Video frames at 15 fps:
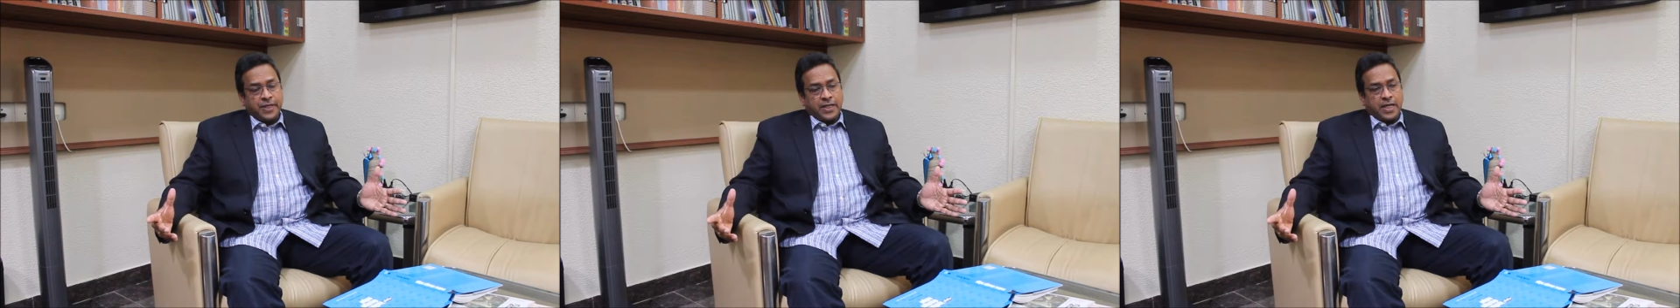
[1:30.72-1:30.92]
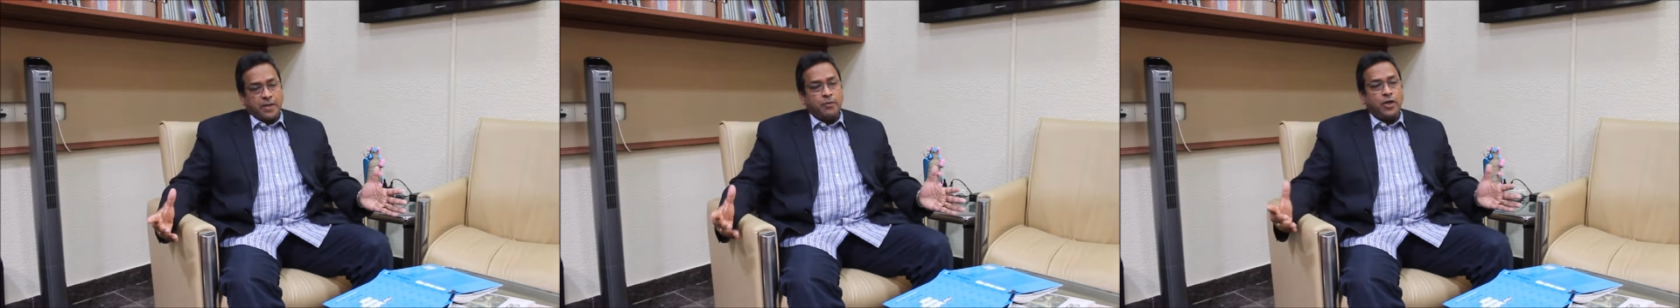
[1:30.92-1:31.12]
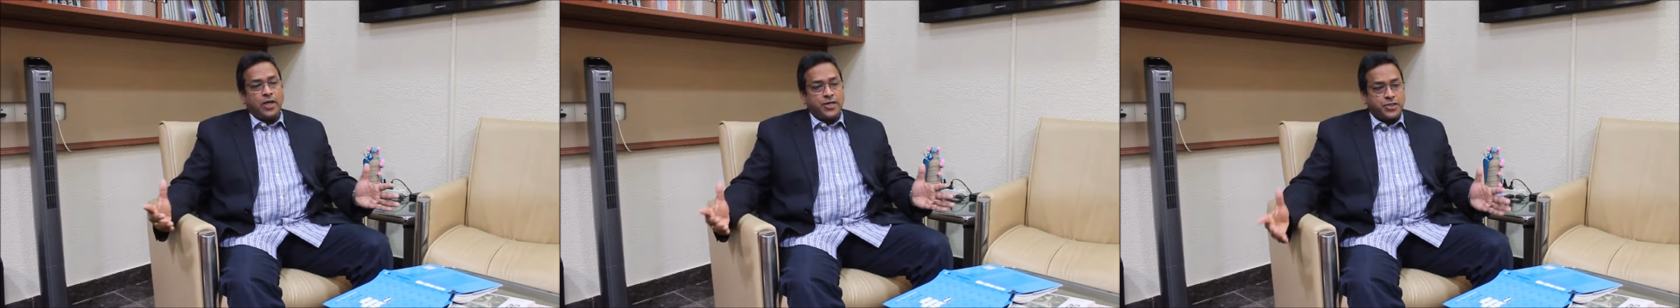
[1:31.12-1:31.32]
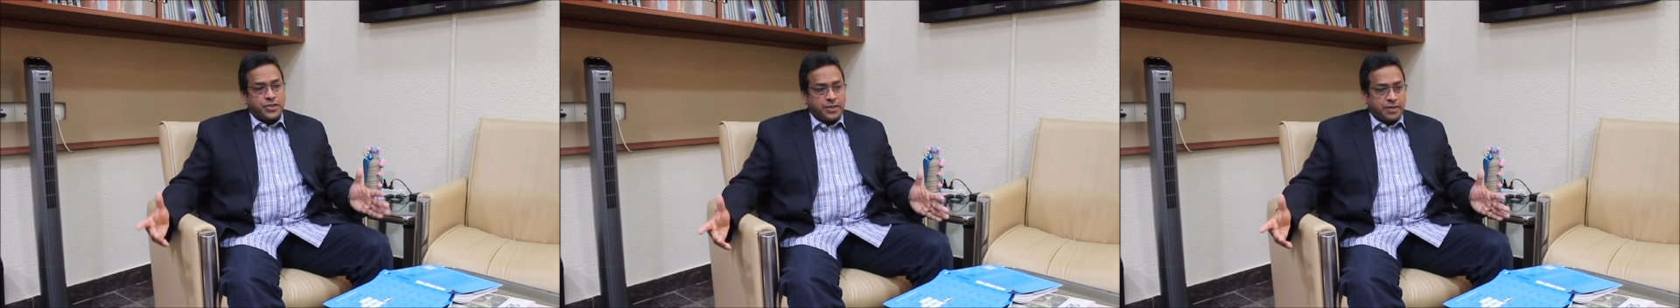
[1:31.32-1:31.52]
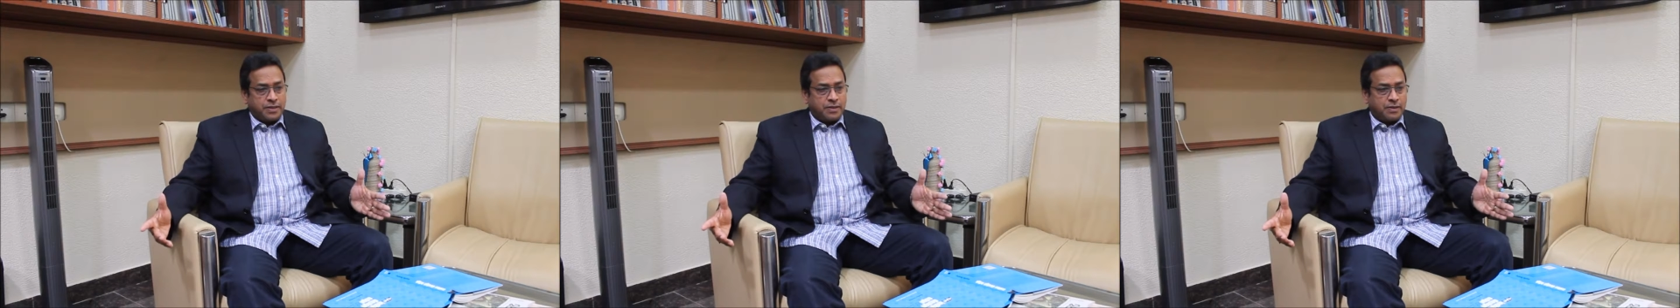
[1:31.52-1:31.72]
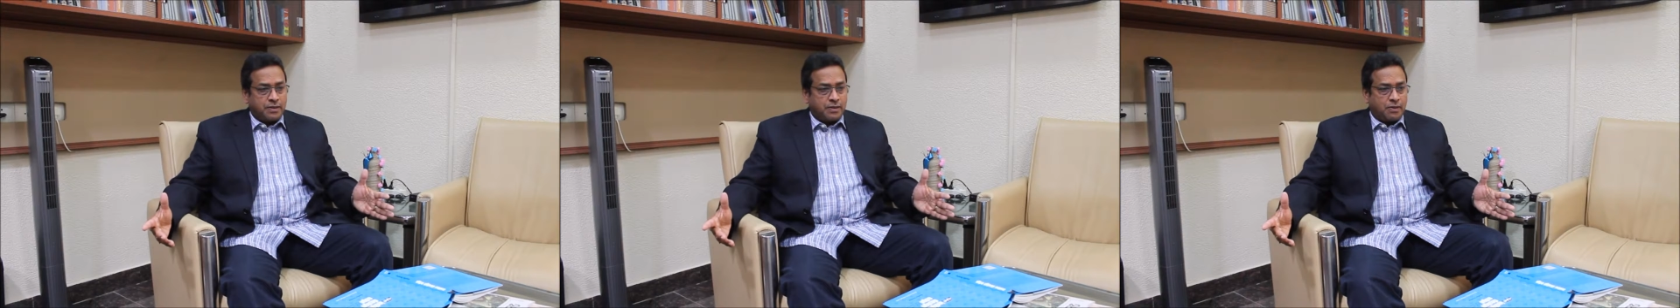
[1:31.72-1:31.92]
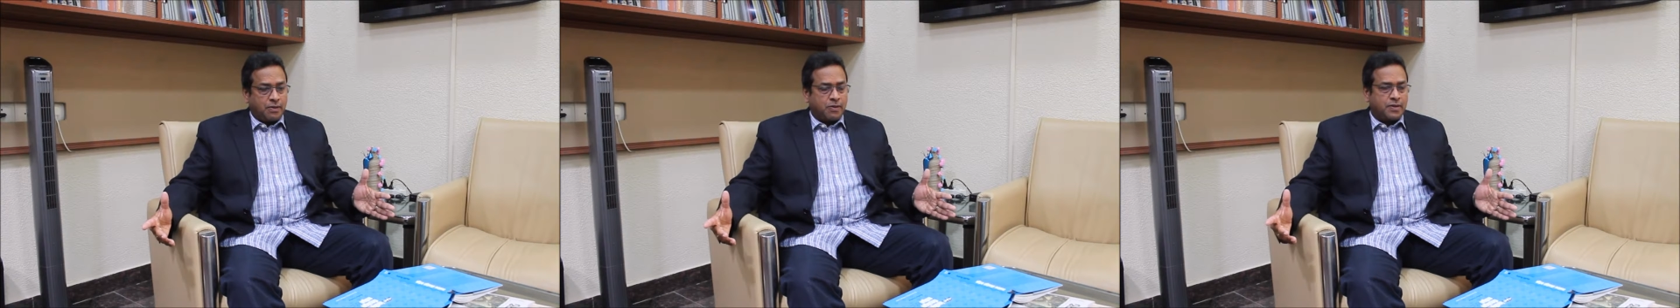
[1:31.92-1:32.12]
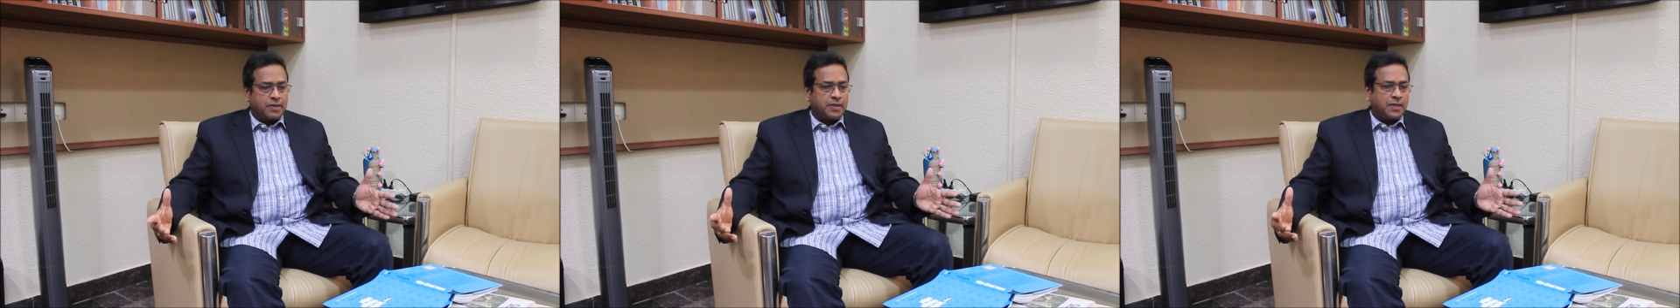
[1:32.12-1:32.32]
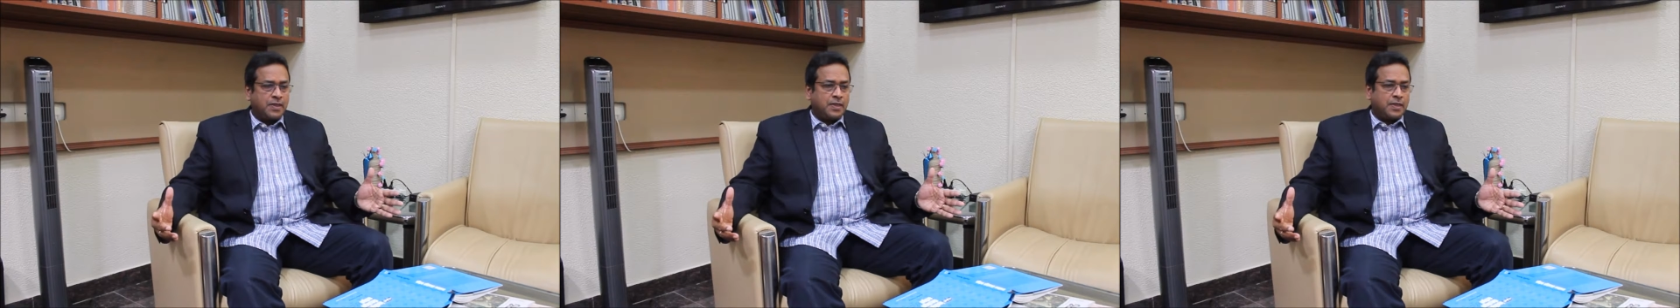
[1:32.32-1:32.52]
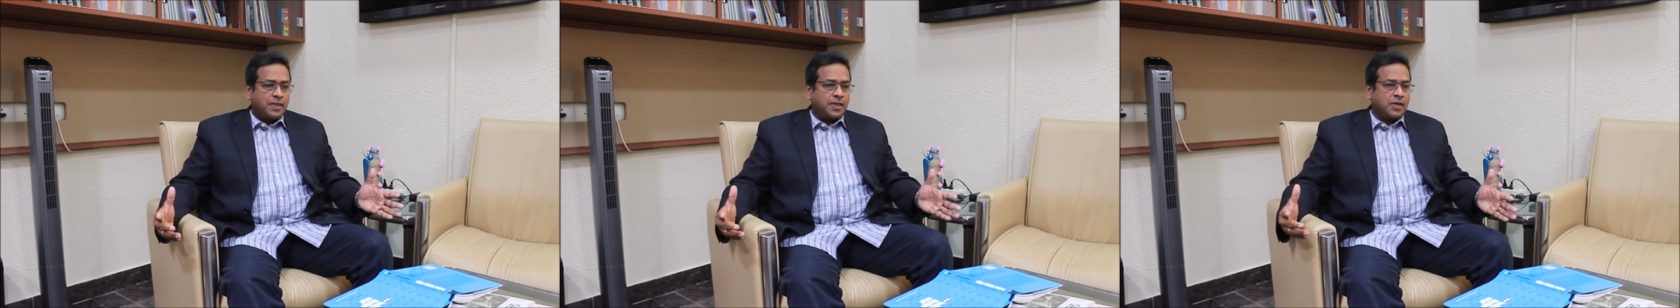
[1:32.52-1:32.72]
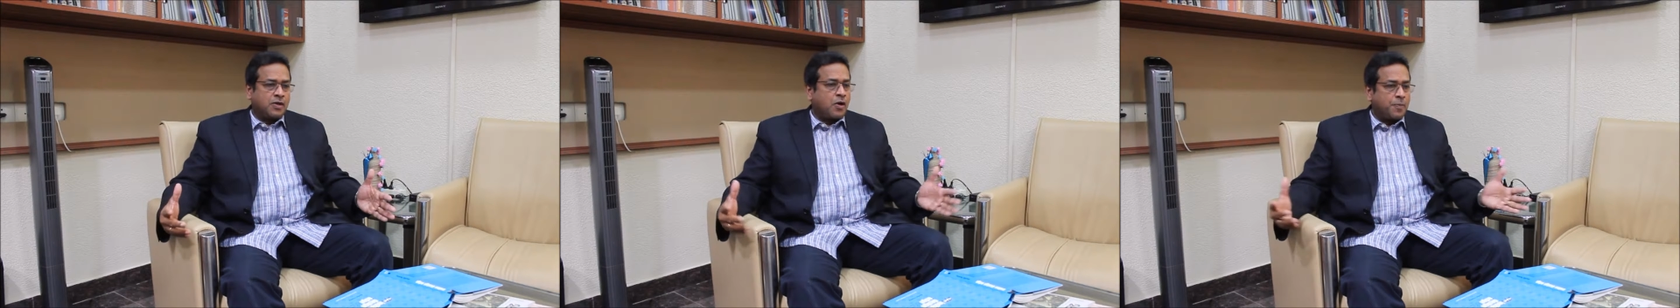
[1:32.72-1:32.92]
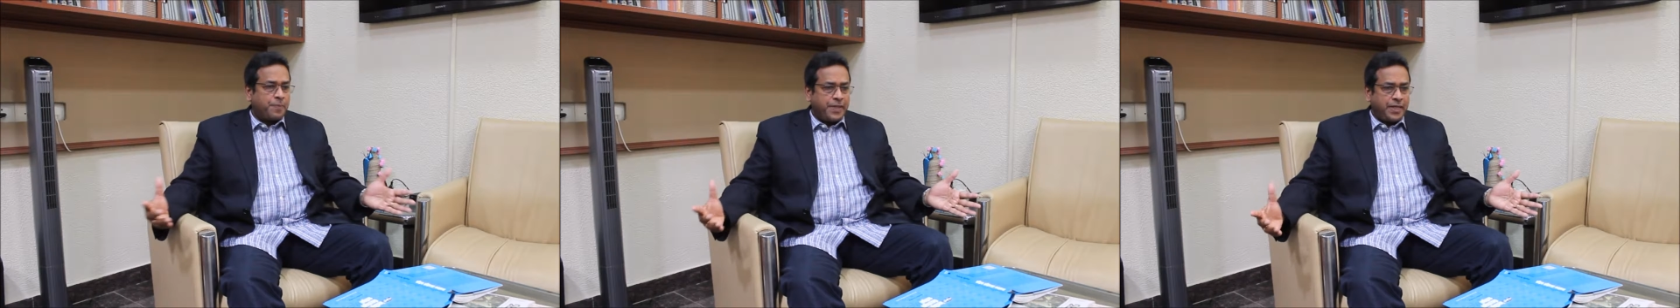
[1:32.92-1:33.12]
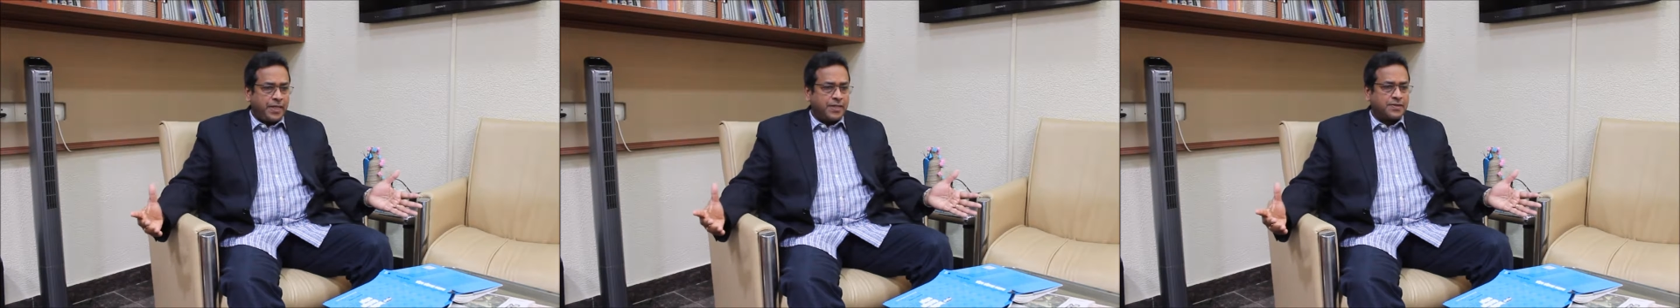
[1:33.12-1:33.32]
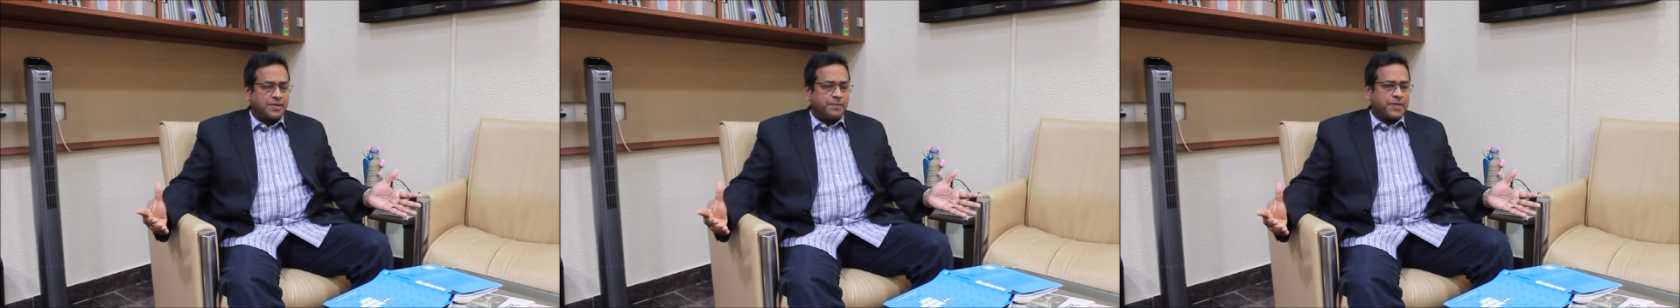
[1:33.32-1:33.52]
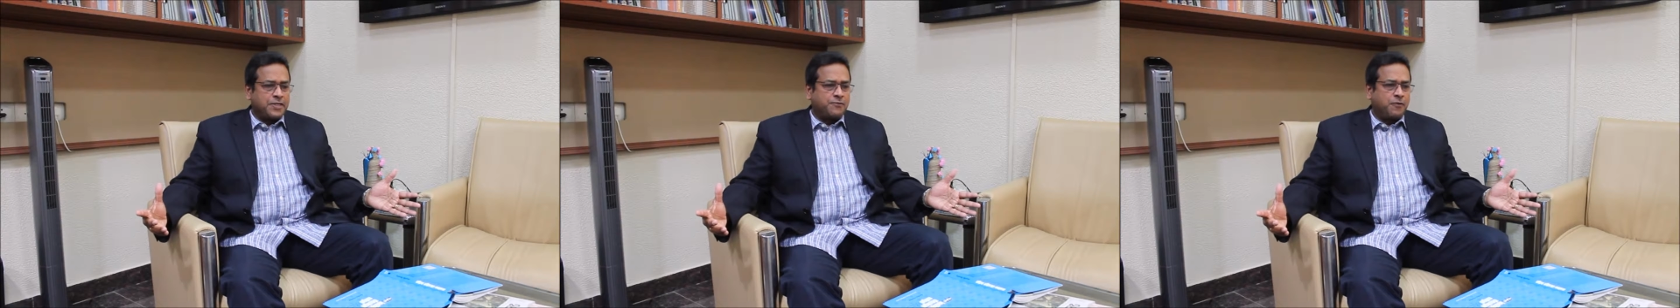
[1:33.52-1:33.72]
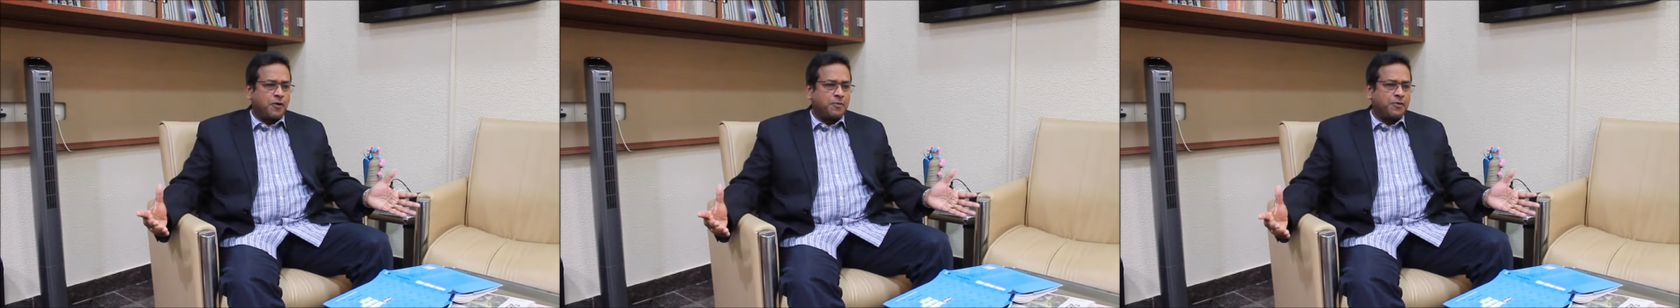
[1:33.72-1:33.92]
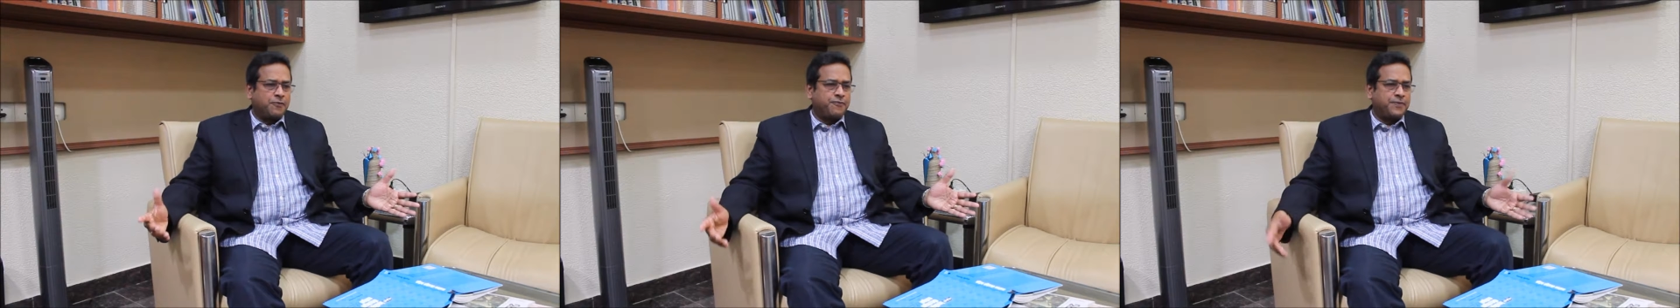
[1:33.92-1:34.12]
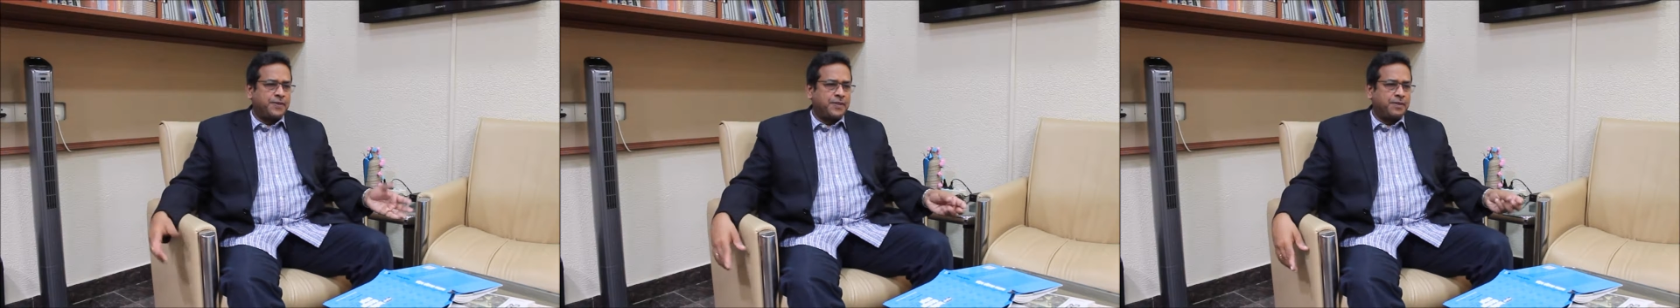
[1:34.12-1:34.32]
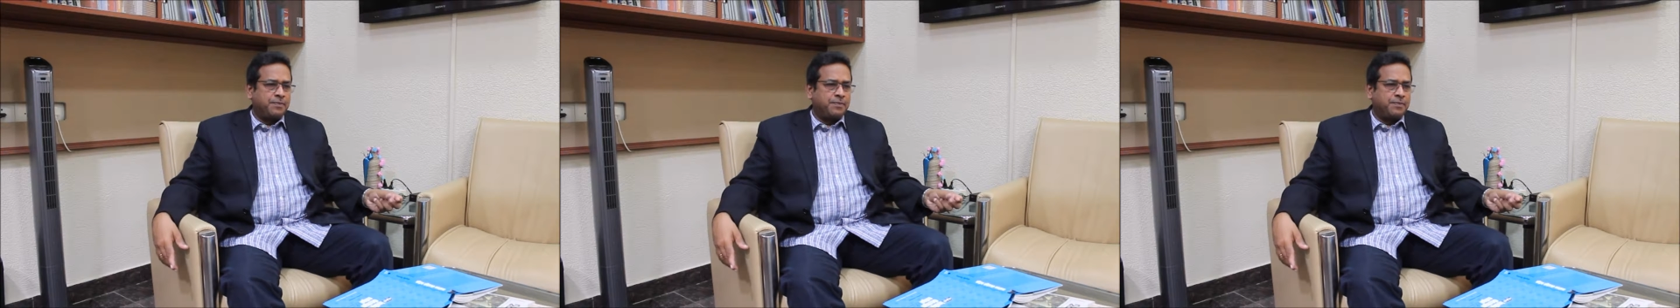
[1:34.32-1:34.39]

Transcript: emulation or copying is the best form of